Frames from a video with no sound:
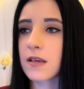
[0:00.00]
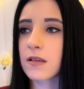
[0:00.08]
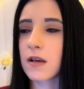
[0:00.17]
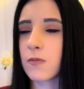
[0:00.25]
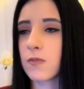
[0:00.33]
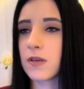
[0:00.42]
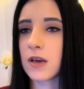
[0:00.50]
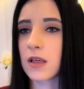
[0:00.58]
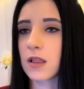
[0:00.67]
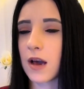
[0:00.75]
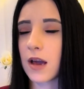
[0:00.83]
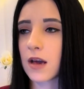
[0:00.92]
something
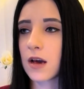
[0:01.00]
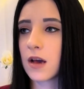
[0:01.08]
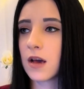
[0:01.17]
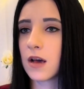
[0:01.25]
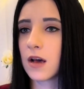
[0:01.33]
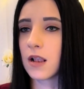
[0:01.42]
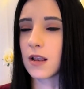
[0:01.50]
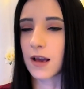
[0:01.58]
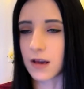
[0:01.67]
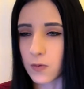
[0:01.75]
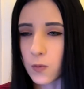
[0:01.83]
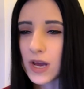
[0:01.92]
like
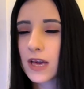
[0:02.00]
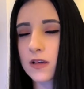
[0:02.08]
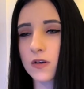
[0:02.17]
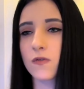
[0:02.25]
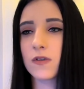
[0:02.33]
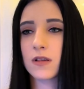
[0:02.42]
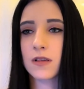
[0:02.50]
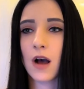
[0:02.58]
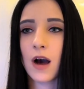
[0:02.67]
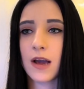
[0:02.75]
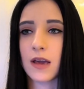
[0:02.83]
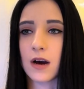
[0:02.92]
Wings of
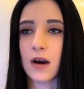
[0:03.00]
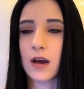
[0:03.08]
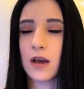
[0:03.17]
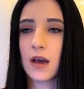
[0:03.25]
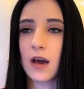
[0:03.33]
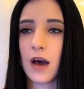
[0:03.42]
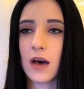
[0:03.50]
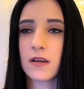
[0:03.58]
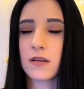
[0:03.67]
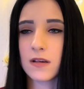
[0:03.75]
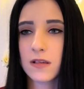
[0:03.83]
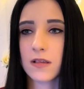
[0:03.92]
Desire
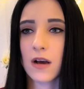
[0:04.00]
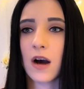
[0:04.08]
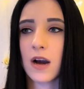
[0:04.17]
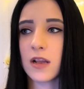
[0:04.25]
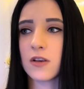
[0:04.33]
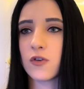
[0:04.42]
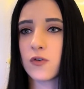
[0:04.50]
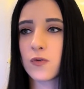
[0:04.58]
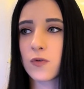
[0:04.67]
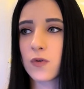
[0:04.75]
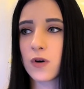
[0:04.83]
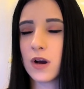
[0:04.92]
and decide
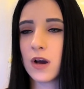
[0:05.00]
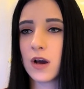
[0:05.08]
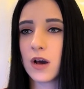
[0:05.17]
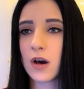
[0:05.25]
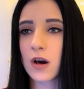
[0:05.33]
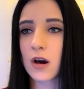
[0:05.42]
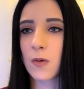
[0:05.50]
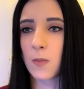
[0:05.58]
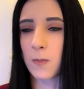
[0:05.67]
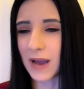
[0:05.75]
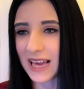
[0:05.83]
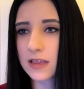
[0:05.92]
to
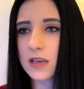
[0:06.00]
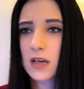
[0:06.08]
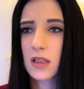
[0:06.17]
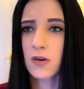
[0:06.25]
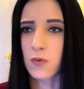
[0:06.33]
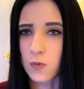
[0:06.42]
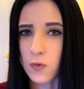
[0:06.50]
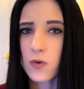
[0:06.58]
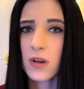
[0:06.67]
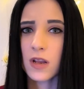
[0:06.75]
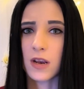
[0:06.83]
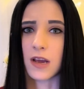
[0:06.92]
basically
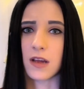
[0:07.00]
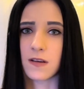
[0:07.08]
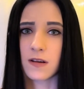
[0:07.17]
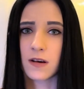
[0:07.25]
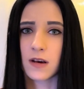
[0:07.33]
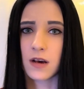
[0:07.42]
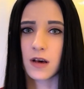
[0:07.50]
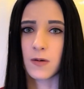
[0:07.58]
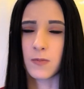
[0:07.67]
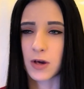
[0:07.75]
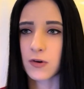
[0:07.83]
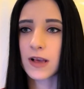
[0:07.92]
ruin it?
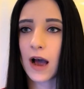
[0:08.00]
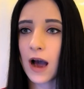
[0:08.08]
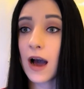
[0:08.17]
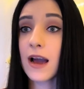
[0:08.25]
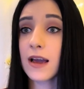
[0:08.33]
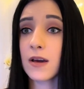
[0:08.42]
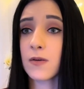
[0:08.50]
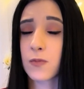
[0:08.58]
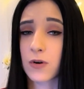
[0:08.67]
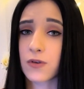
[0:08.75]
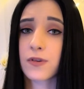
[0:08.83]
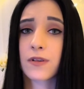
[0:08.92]
Because I
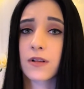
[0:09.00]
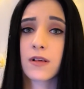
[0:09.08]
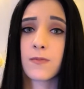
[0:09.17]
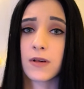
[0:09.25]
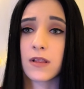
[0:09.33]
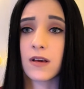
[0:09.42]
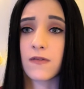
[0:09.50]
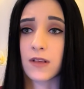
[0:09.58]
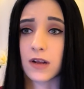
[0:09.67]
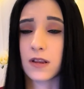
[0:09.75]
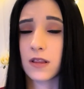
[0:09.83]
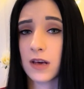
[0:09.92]
personally believe
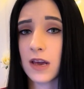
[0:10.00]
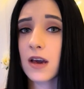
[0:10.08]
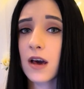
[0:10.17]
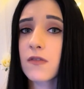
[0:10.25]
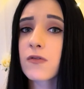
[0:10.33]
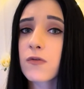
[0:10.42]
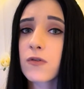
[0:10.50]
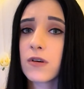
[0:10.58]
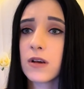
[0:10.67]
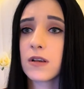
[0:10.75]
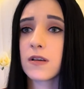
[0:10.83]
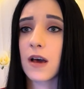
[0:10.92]
that they have
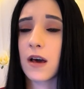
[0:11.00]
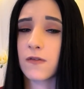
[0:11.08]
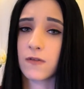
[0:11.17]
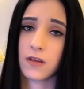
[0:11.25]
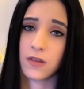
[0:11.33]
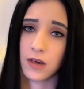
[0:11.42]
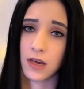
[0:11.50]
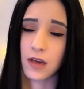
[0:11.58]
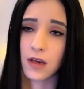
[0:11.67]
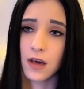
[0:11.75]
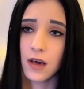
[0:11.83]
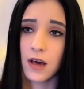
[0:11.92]
ruined
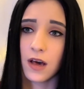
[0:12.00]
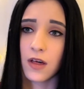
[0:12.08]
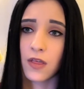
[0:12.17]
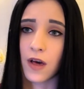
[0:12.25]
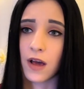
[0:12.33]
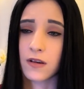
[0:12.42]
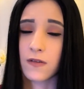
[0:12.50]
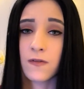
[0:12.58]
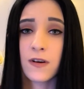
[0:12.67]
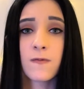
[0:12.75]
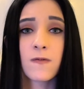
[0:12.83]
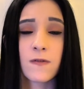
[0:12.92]
everything that
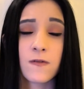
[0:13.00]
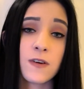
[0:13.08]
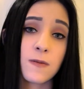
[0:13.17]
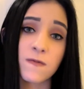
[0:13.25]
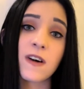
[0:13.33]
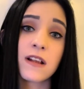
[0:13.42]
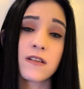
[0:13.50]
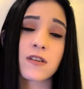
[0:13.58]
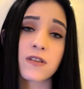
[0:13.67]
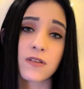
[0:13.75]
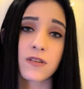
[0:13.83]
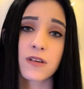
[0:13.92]
Wim
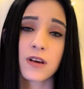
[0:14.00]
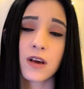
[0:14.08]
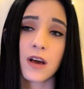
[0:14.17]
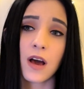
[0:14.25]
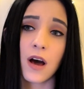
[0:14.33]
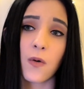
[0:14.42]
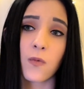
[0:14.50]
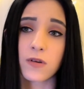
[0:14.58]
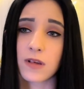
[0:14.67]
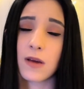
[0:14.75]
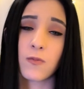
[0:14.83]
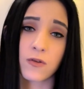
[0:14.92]
Wenders
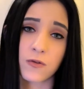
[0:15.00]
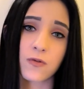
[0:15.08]
was able to